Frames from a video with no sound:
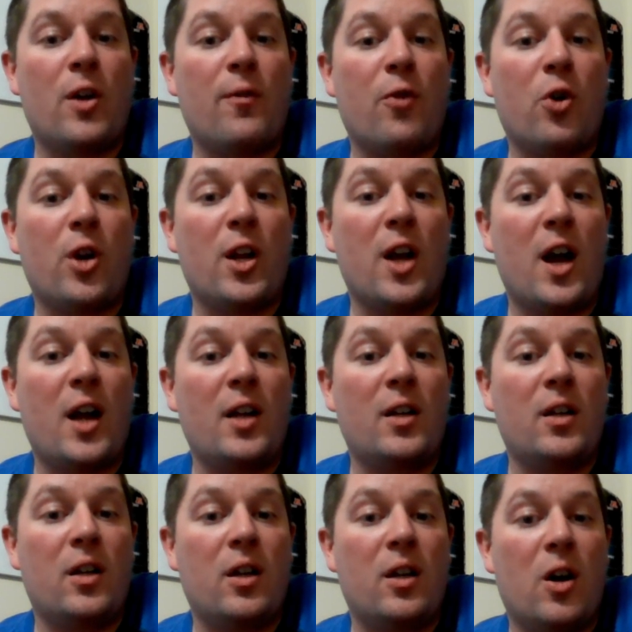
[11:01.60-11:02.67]
to
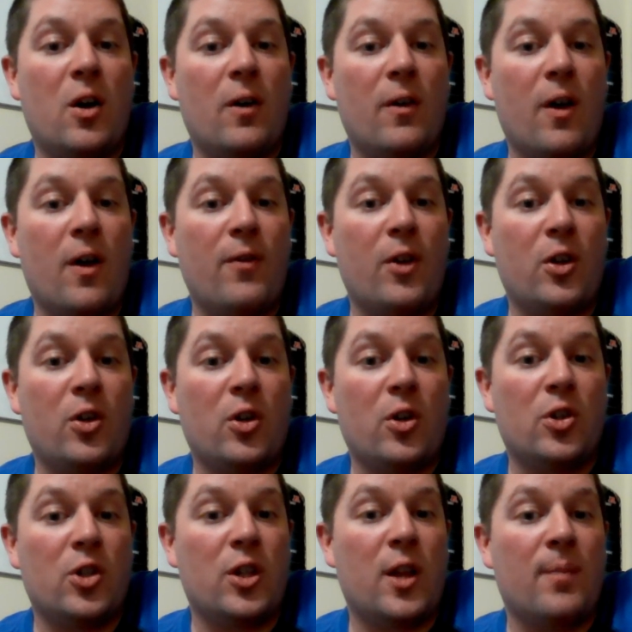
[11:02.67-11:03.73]
49-yard field
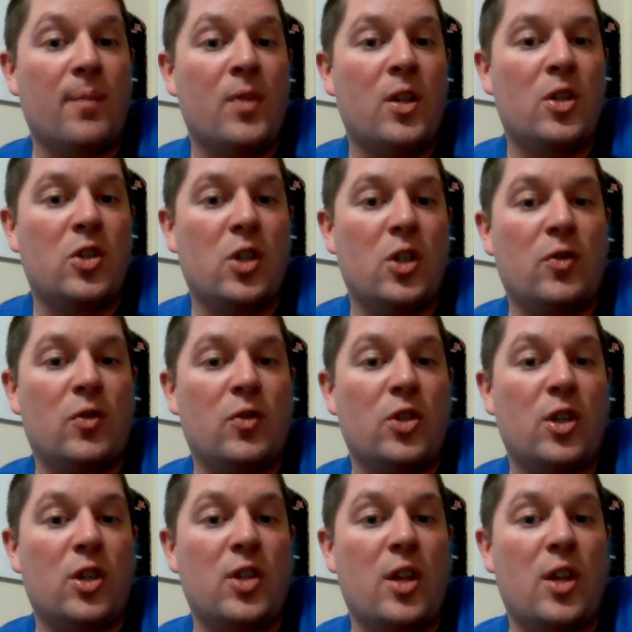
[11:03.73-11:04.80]
goals, and then 6 for
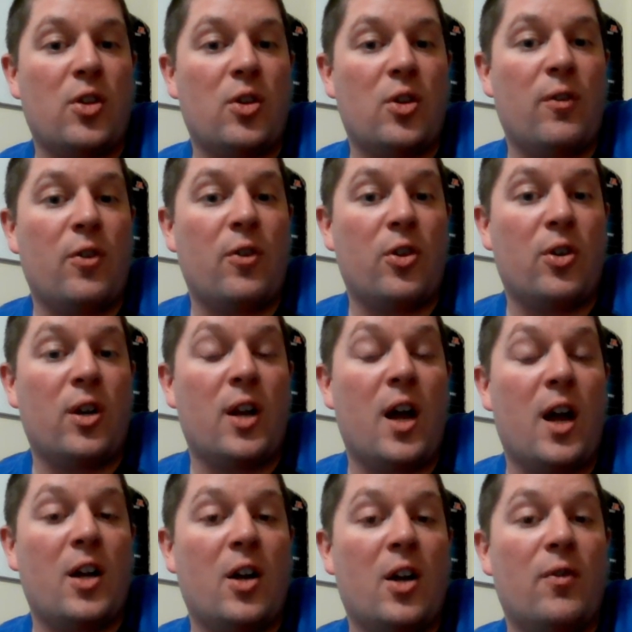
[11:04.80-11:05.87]
6 on 30 for
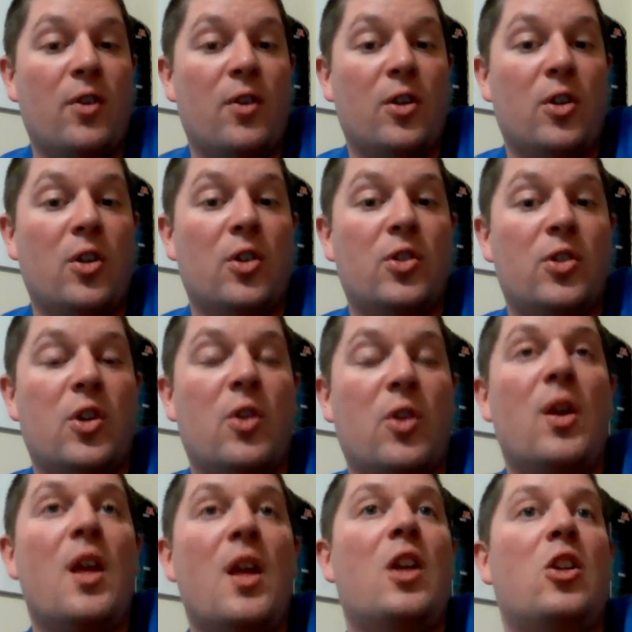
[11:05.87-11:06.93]
39-yard field goals. So
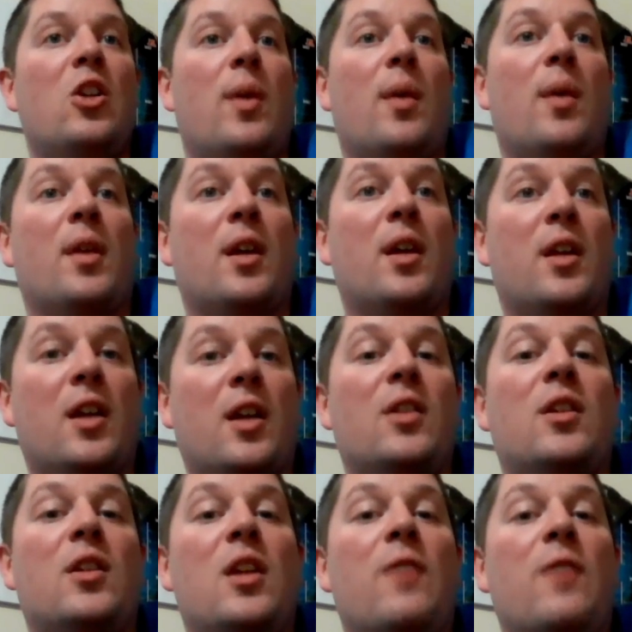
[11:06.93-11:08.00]
to be able to kick
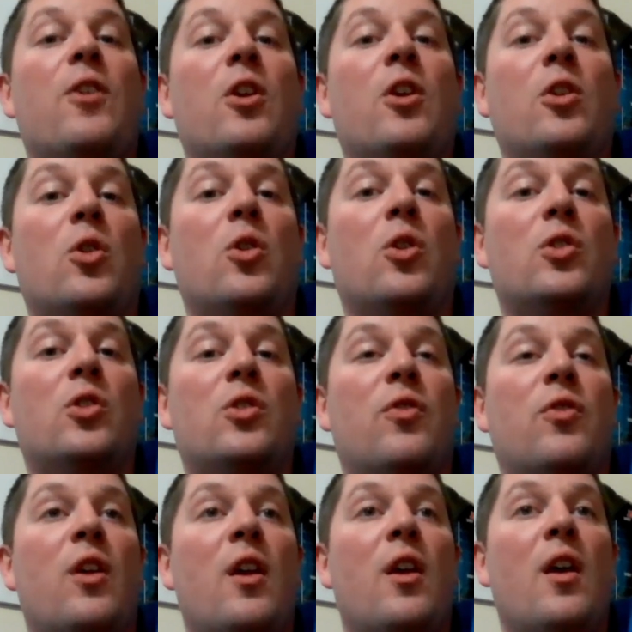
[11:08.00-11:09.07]
key field goals
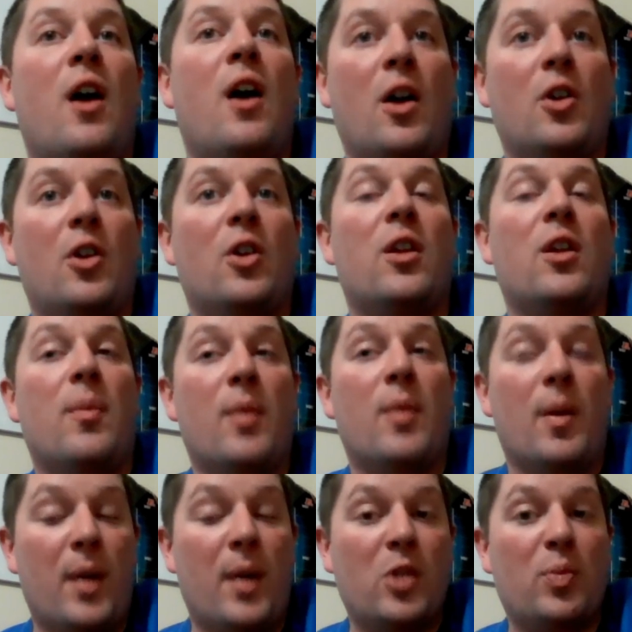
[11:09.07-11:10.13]
under the
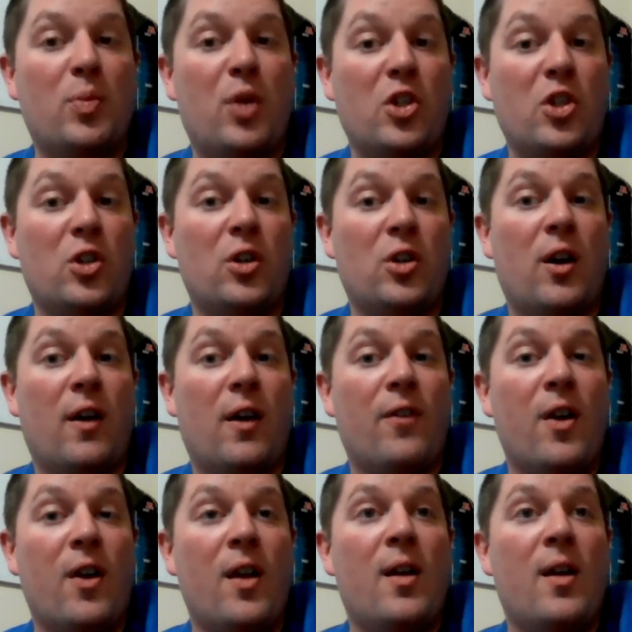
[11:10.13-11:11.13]
immense pressure of